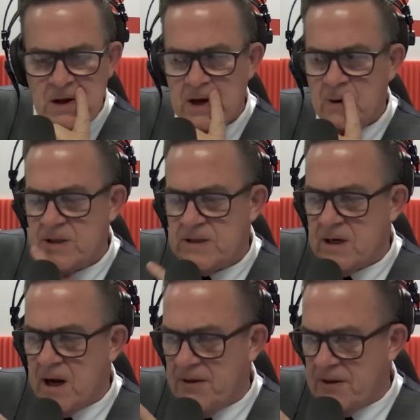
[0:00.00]
Yeah,
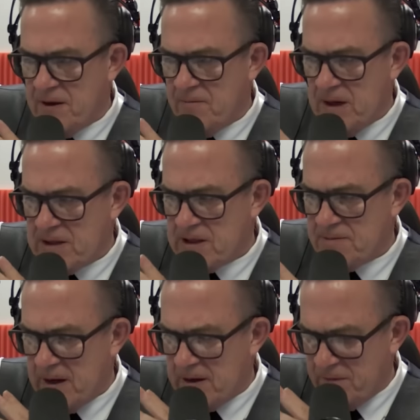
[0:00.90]
Winston, I think you've
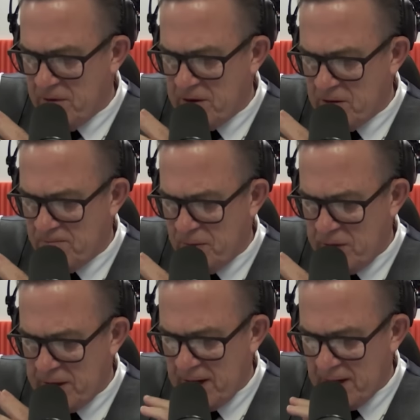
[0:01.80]
just made a very good
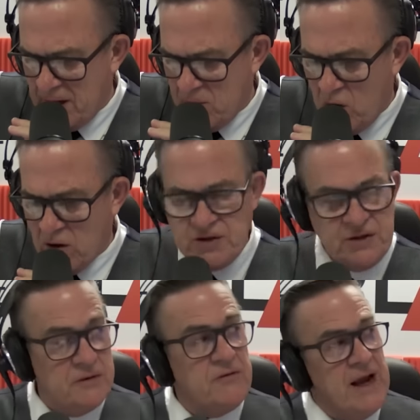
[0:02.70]
point, and I
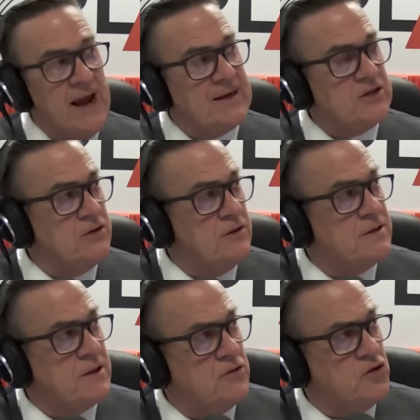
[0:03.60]
watched the reaction
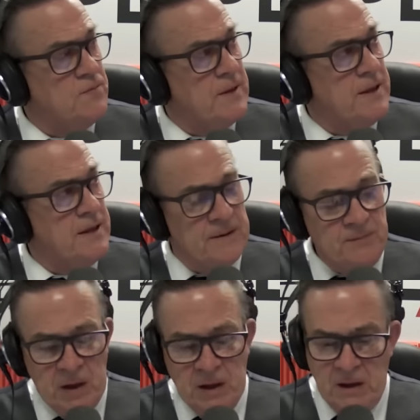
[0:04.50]
on social media
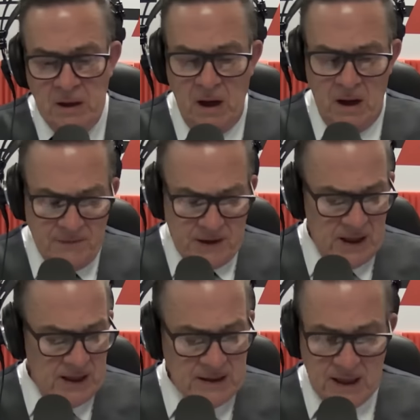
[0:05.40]
over the
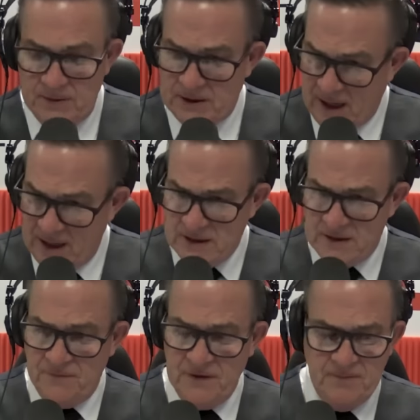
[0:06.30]
last couple of days
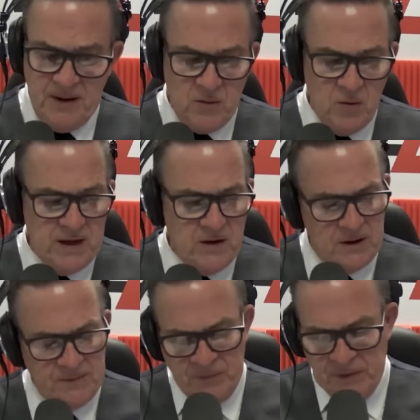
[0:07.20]
and the feedback we
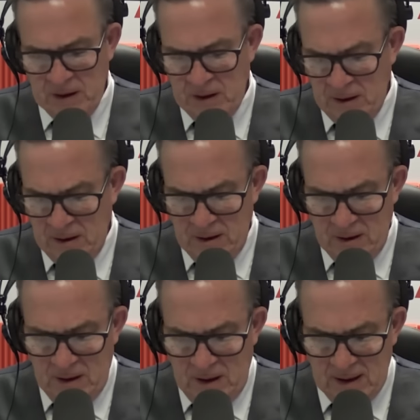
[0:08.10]
got.
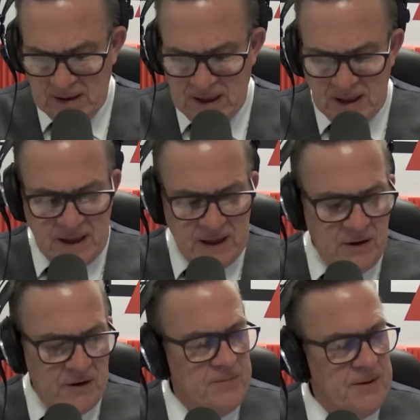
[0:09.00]
And suddenly, a
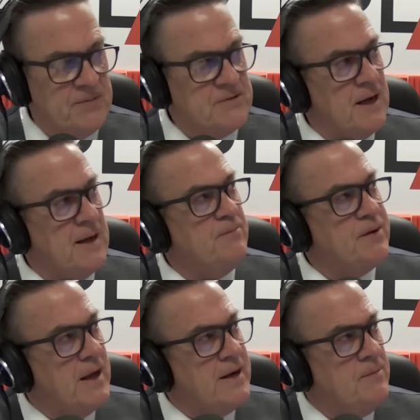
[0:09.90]
lot of people saying,
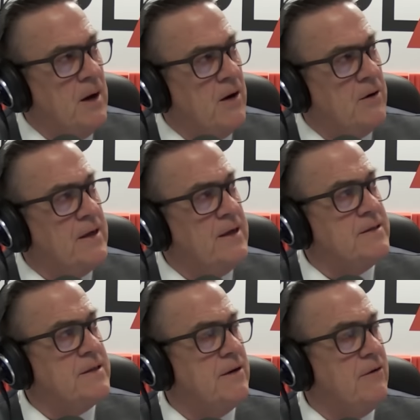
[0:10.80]
bloody
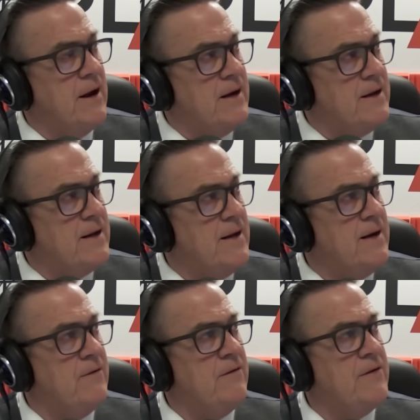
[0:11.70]
Maoris, they're at it again
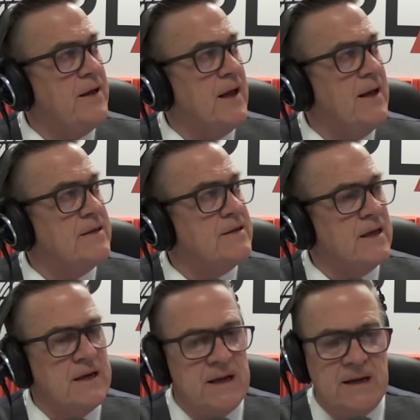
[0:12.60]
and everything. And
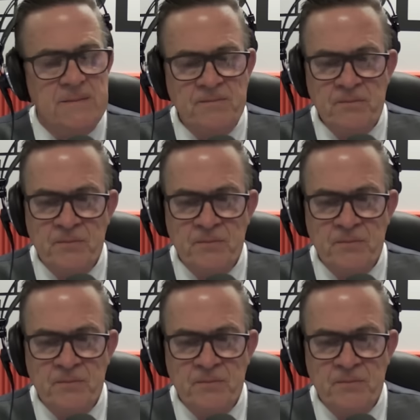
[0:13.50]
suddenly,